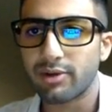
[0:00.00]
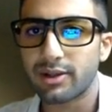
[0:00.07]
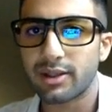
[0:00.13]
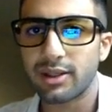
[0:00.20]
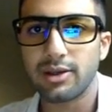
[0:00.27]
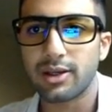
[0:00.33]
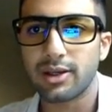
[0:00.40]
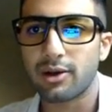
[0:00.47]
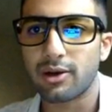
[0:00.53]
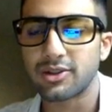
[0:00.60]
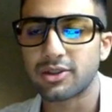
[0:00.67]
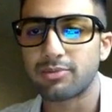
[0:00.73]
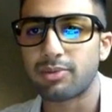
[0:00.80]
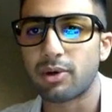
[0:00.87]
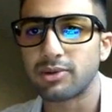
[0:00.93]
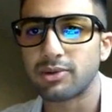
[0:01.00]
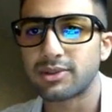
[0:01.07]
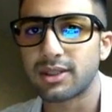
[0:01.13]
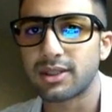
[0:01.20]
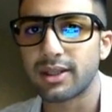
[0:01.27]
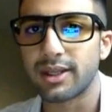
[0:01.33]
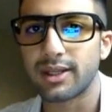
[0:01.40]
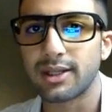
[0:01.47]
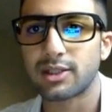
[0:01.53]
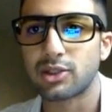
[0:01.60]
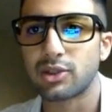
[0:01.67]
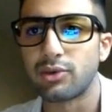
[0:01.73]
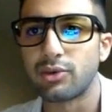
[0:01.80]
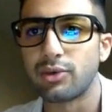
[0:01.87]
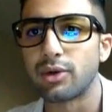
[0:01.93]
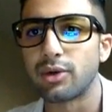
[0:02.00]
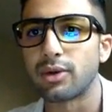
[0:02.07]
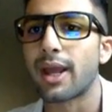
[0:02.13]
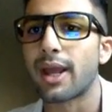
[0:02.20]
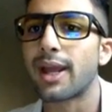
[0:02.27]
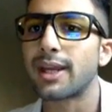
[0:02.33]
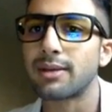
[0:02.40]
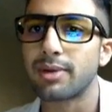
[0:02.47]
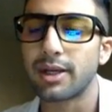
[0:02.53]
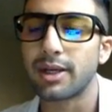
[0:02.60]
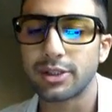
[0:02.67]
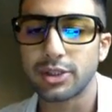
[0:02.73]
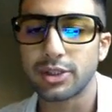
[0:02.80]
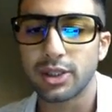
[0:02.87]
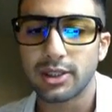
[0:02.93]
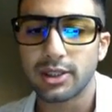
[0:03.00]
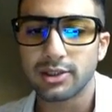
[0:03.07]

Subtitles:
and then you can also post a link to your landing page.